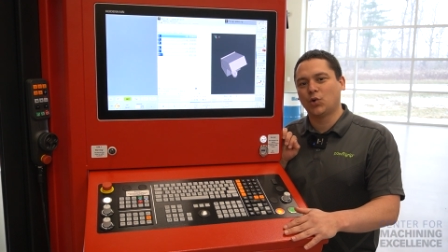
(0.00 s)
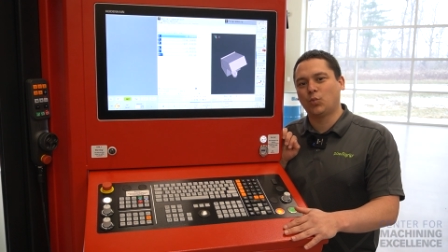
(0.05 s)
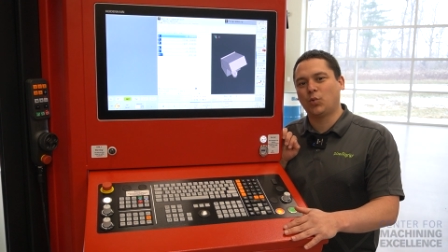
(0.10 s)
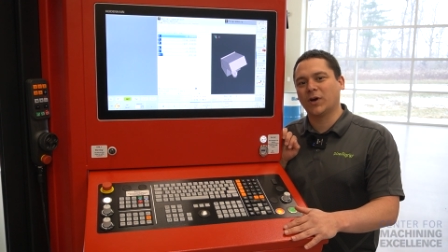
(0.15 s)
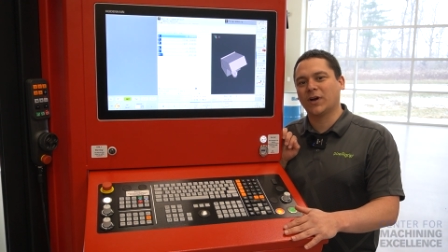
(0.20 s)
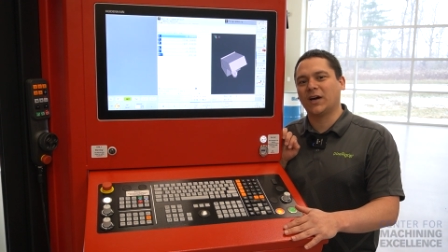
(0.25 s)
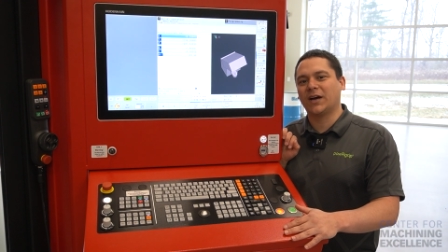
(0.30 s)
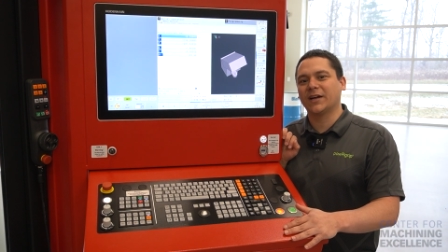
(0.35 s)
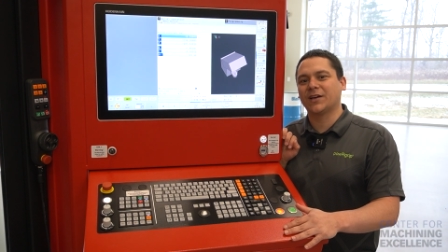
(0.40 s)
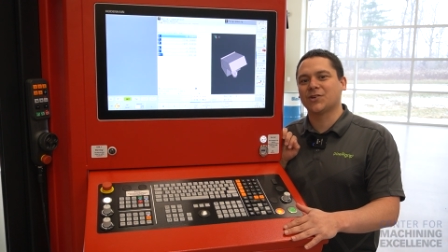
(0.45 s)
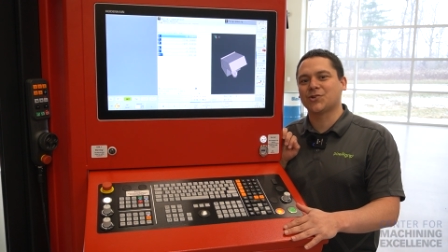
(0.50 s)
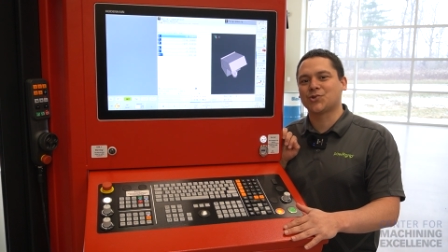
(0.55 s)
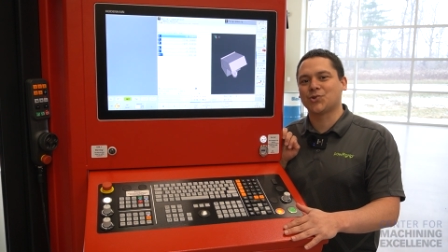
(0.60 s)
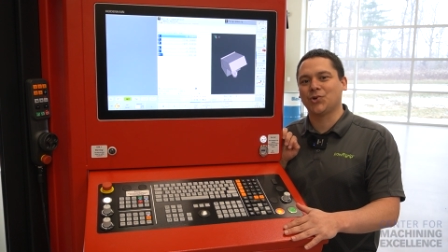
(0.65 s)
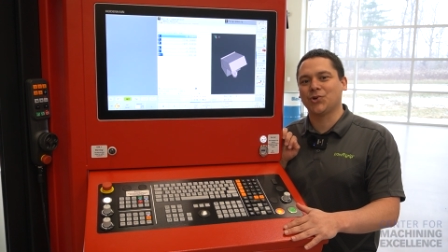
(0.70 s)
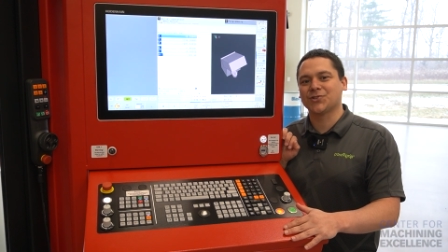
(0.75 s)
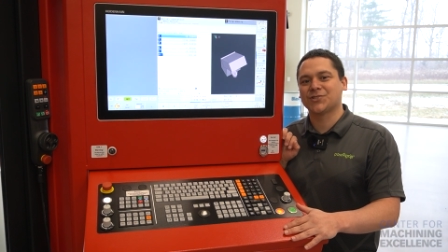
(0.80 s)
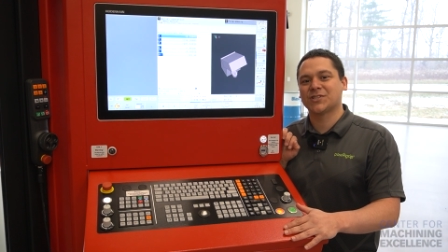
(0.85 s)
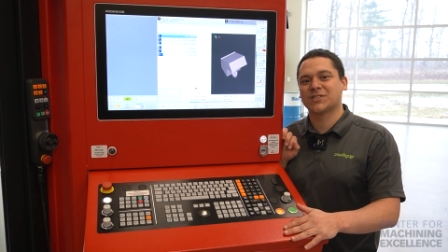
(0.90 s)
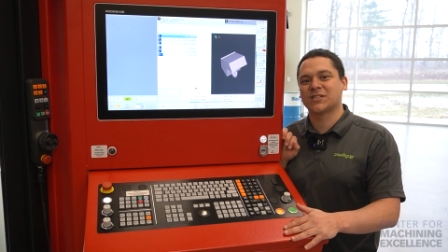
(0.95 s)
what kind of
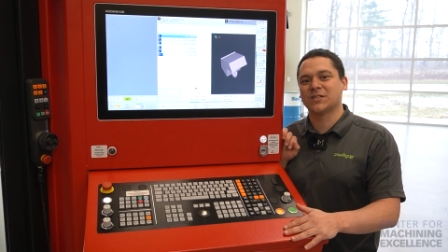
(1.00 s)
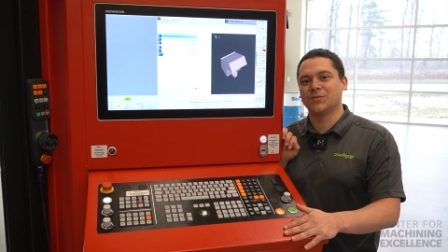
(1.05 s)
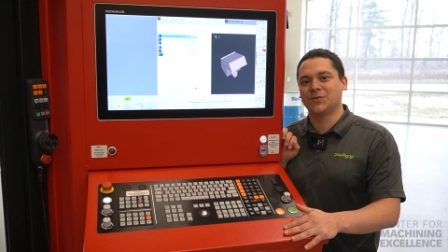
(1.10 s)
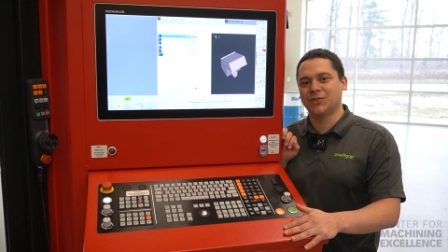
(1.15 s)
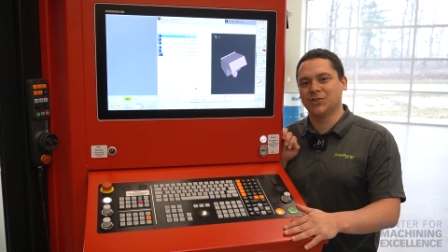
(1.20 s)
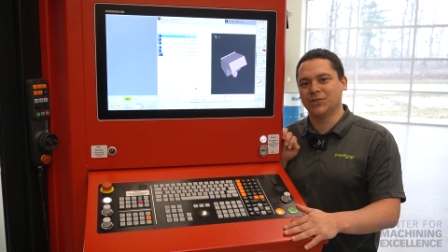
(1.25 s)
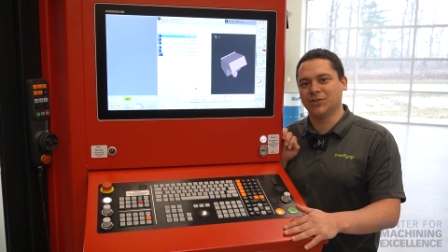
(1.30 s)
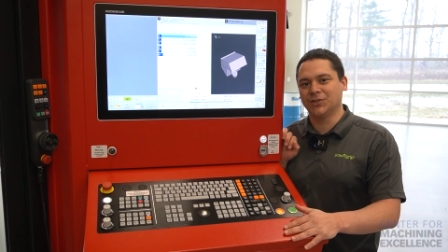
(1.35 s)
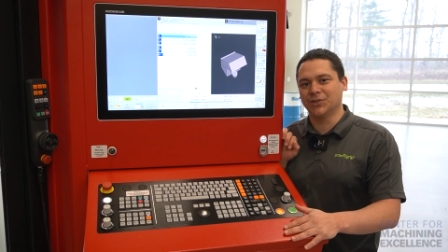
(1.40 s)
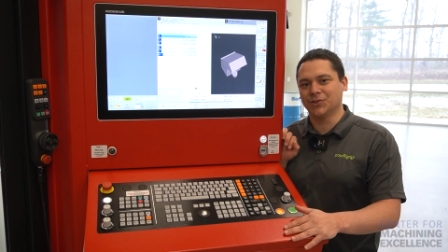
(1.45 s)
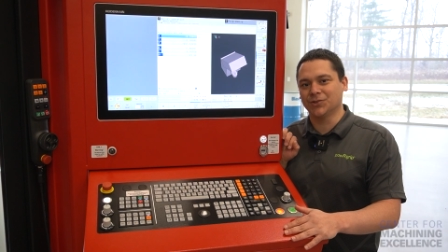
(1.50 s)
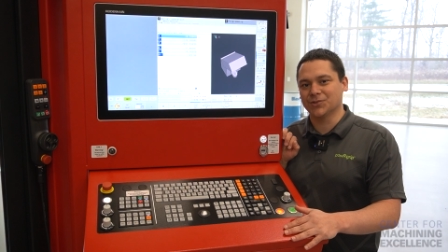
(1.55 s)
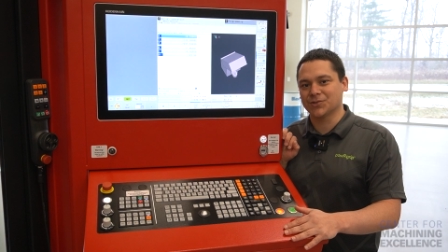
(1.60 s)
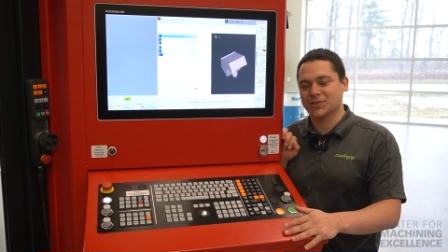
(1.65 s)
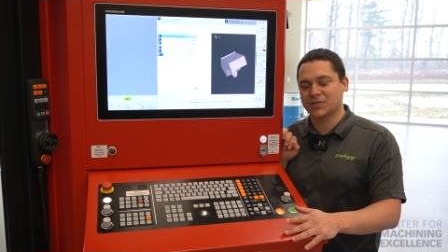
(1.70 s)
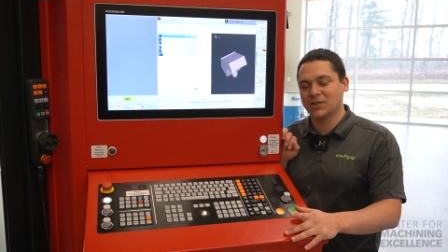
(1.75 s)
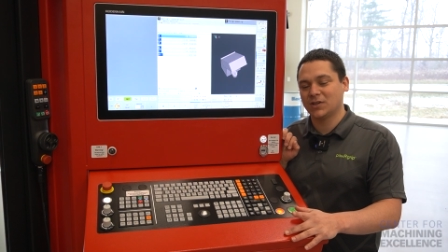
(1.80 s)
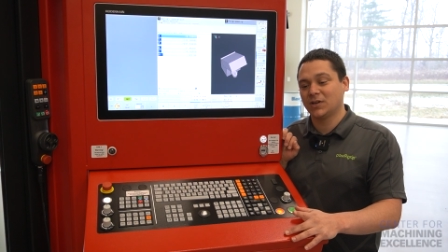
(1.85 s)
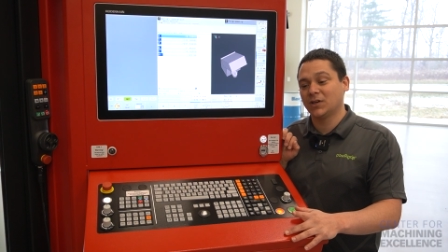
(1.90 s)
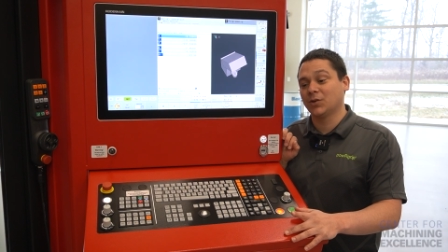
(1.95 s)
control system do you
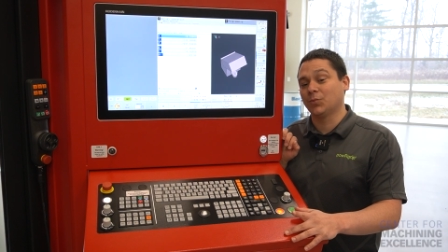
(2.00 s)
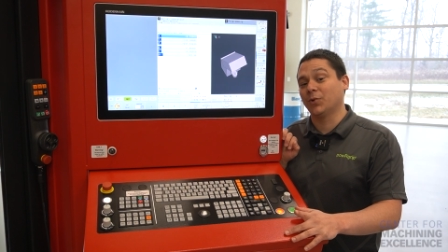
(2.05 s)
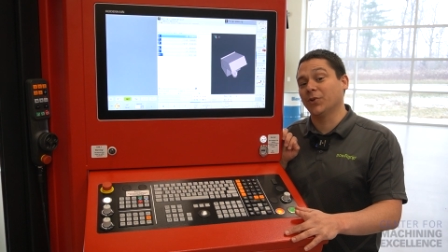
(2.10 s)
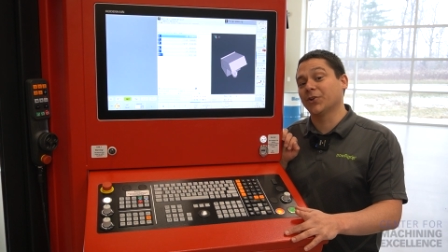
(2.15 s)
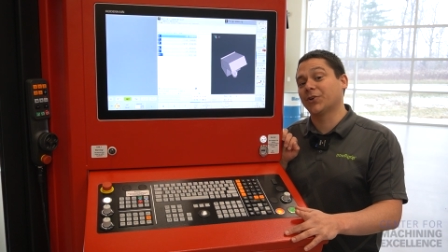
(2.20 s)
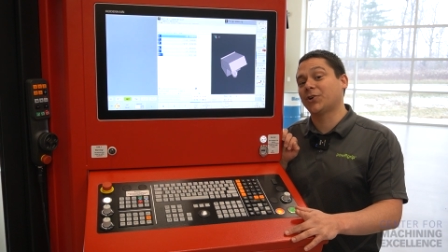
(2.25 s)
use? Well,